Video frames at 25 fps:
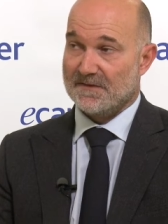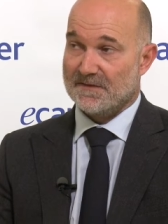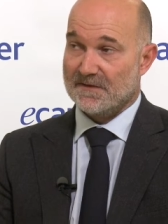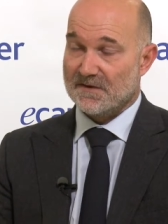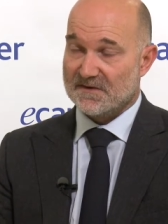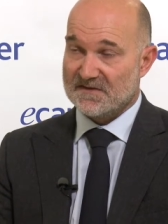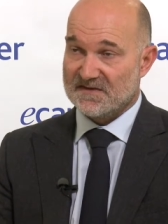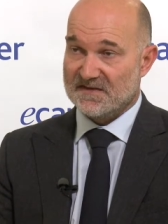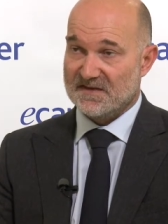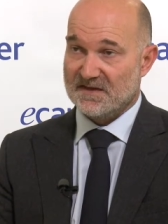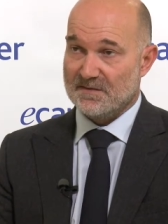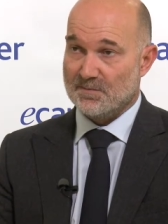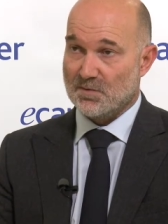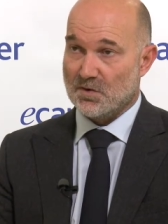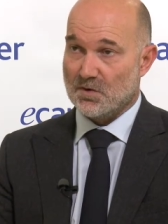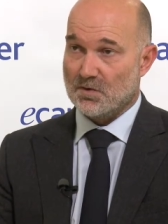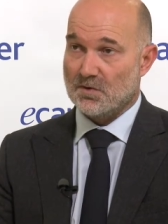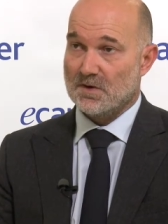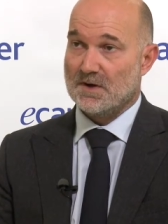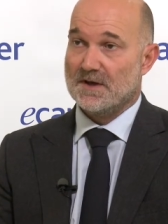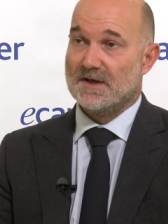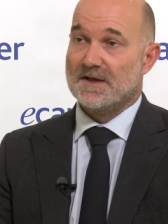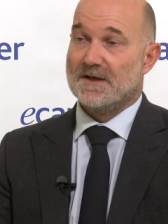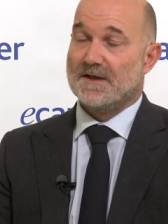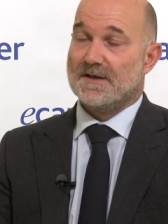the chemo
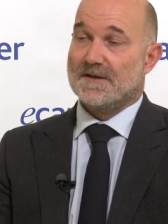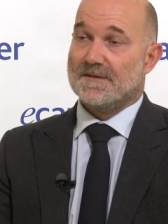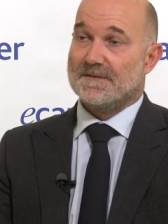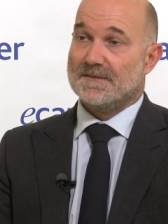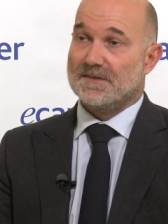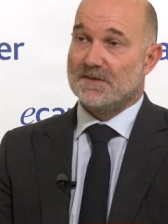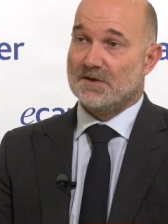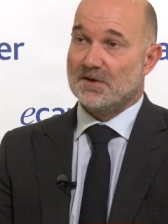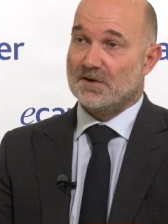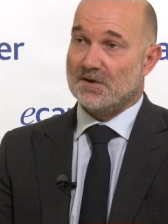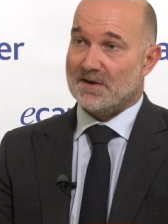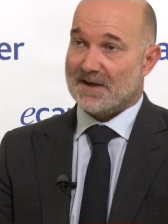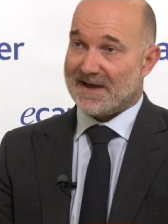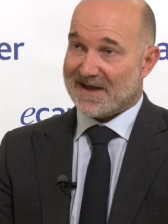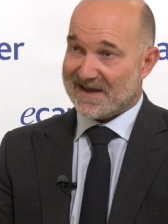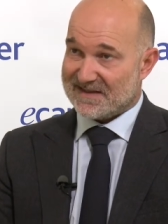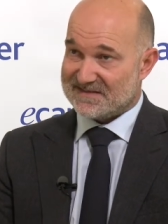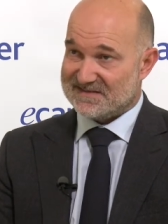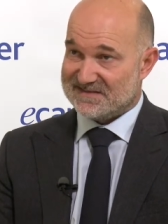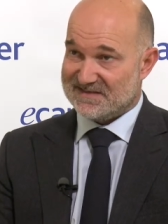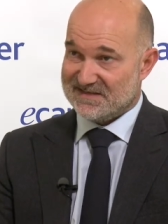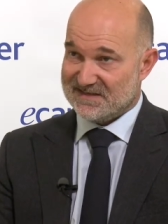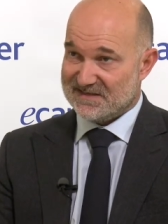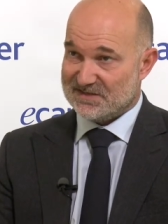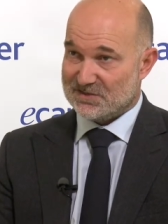the
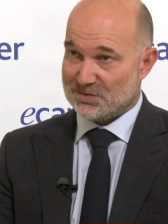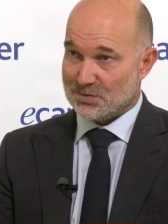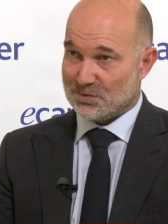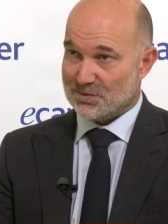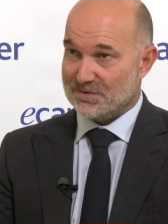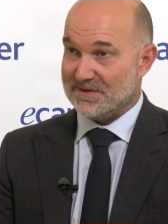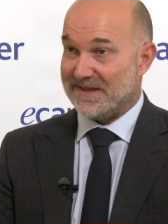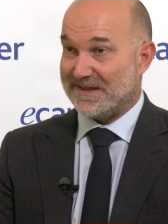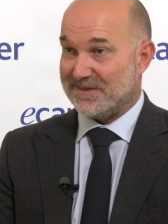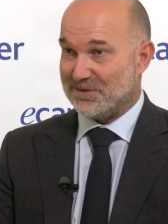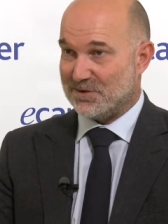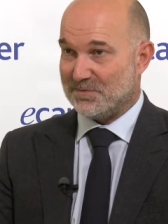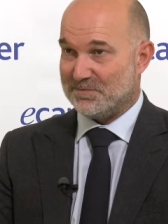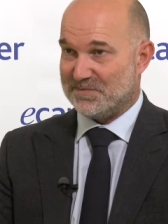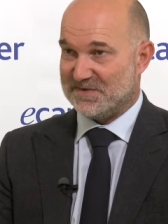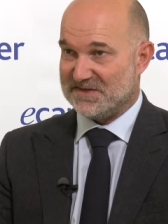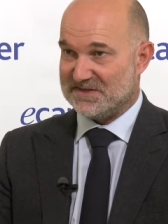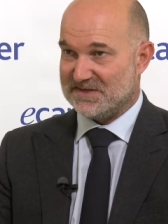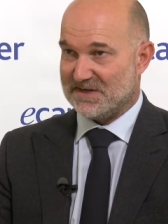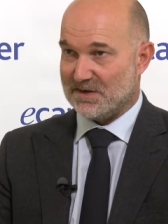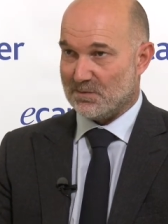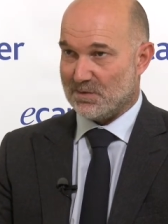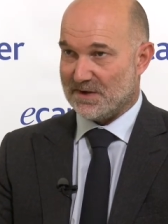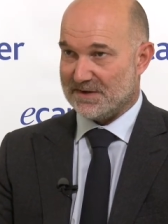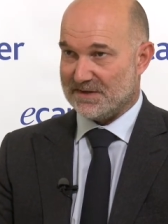atezo, then the
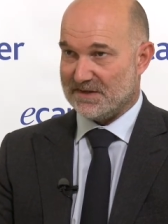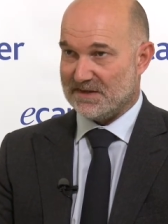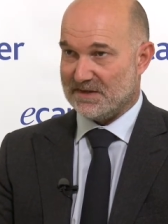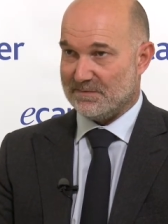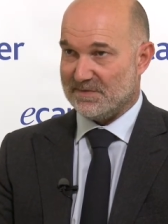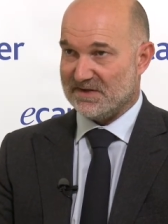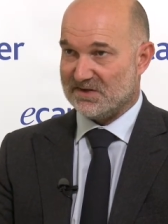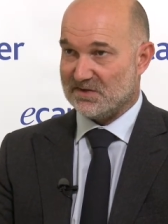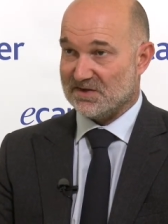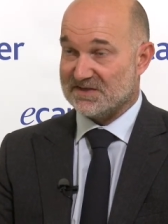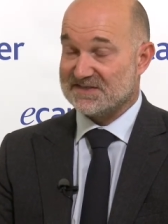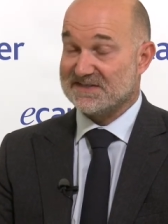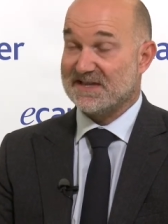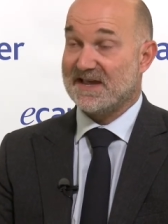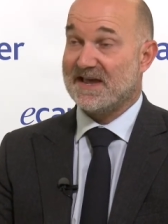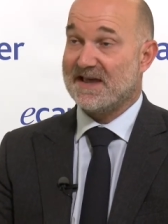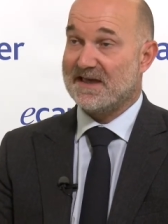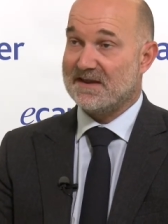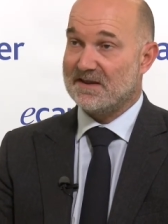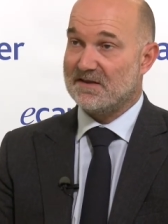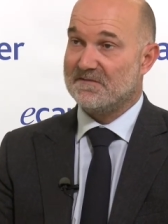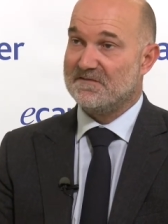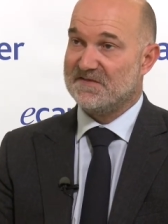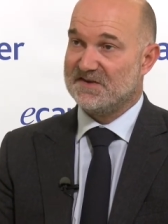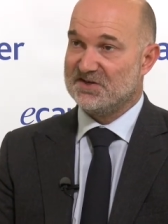PD-L1 inhibitors
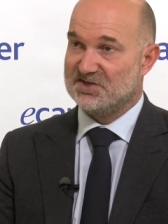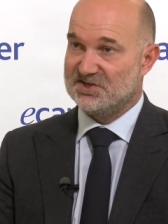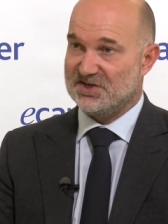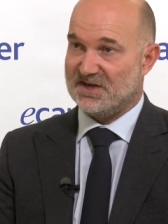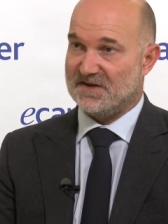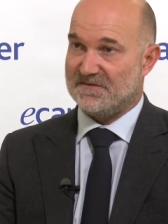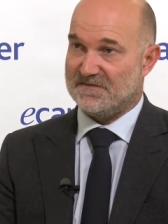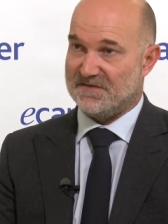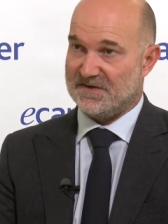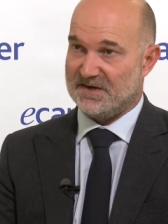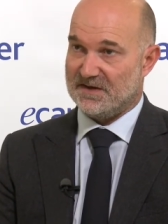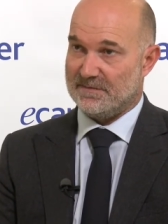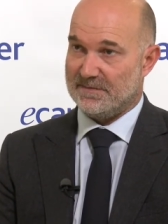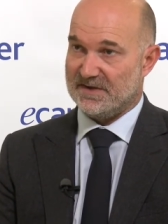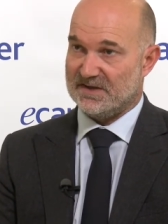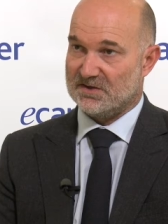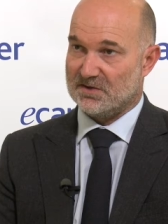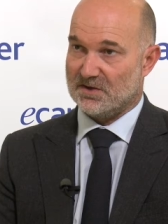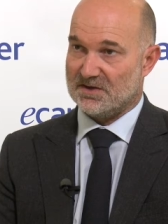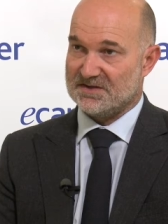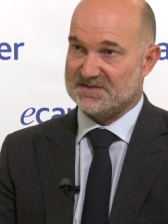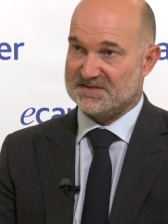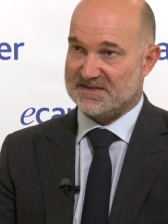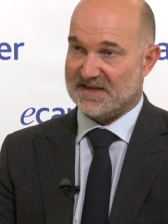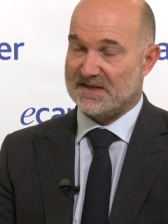and VGF
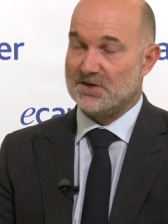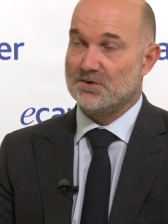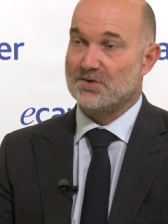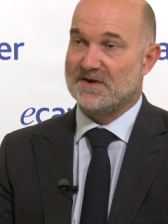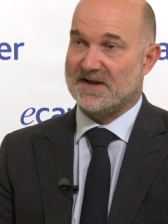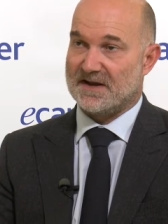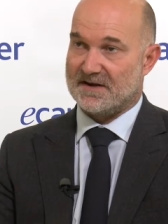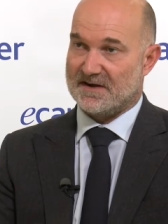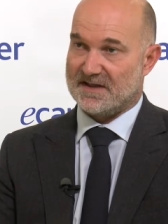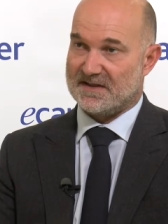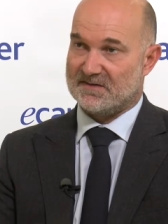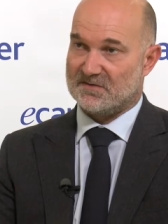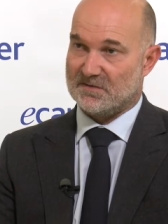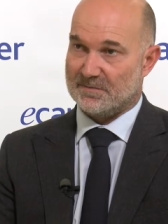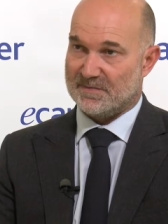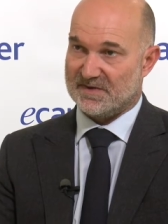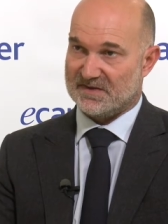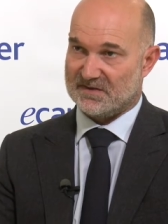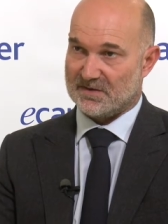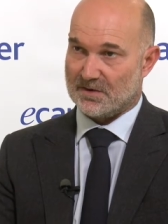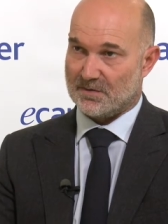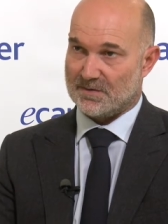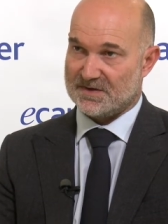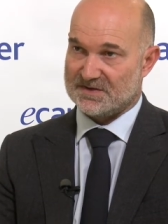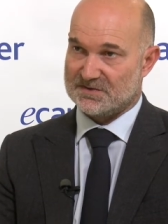inhibitors, then you can get a
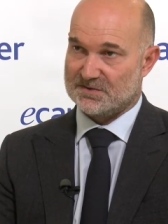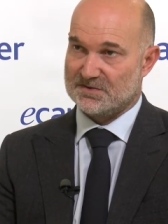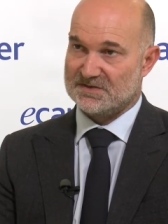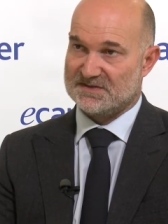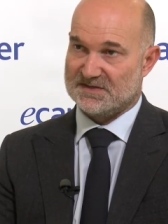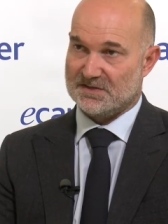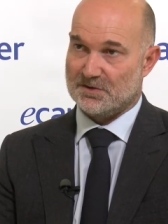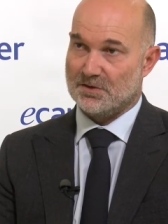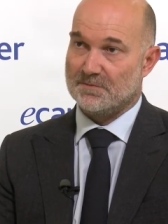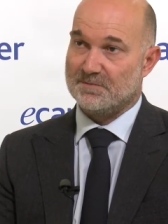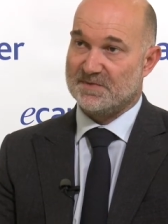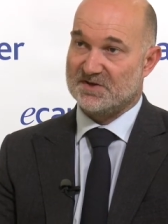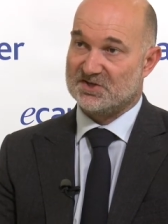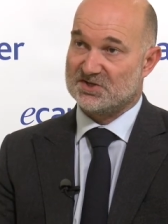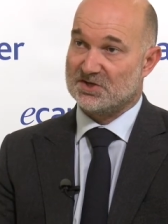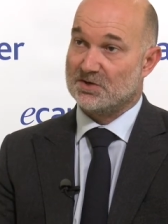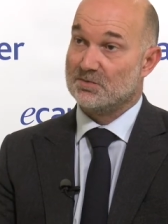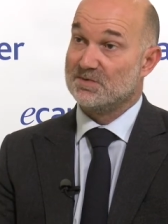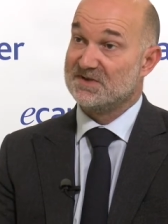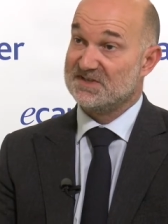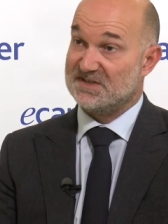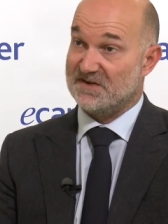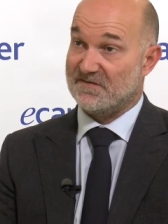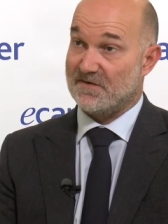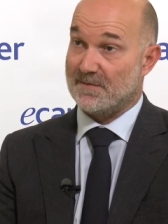better result in the patient
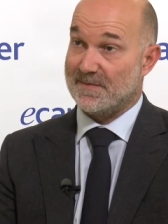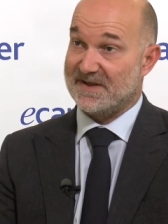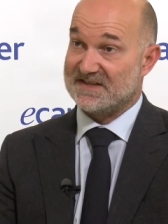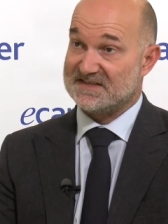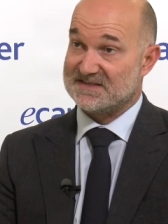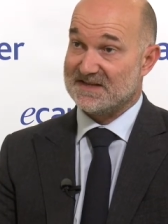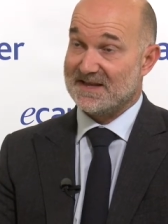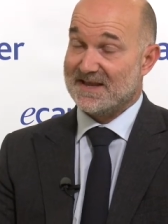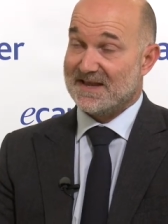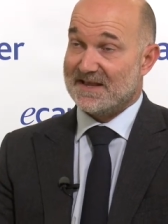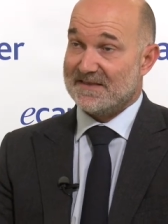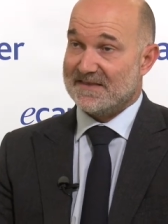with liver mets.